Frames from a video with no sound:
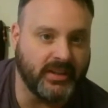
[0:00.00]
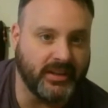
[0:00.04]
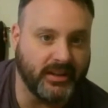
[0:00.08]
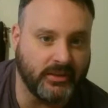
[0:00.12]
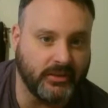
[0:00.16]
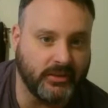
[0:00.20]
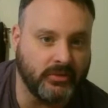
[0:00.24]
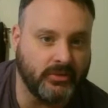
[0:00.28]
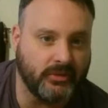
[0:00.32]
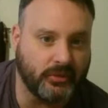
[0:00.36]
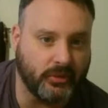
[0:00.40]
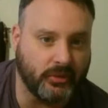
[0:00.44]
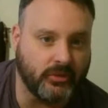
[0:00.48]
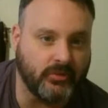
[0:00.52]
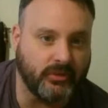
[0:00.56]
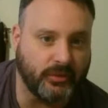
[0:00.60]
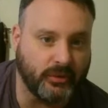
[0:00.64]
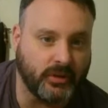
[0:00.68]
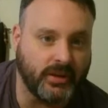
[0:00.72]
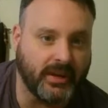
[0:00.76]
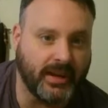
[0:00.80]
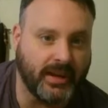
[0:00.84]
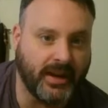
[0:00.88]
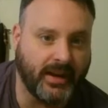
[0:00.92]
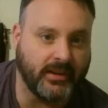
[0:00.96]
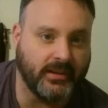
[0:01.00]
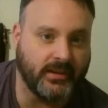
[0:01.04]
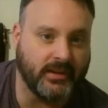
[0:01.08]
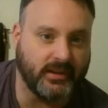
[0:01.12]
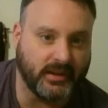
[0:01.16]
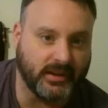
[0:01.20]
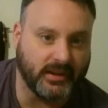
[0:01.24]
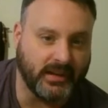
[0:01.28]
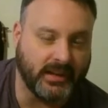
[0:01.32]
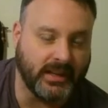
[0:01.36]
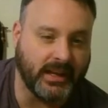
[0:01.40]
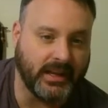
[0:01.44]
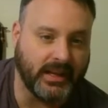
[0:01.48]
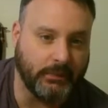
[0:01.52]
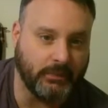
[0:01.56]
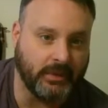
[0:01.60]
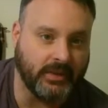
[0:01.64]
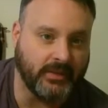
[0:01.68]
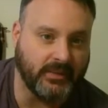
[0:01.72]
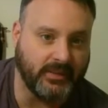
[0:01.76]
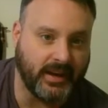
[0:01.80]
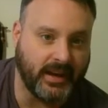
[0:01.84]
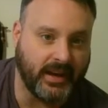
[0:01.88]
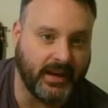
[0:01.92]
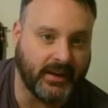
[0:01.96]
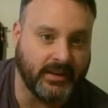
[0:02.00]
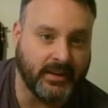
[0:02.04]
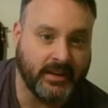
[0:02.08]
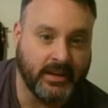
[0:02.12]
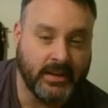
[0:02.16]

is for Canada in a game like that.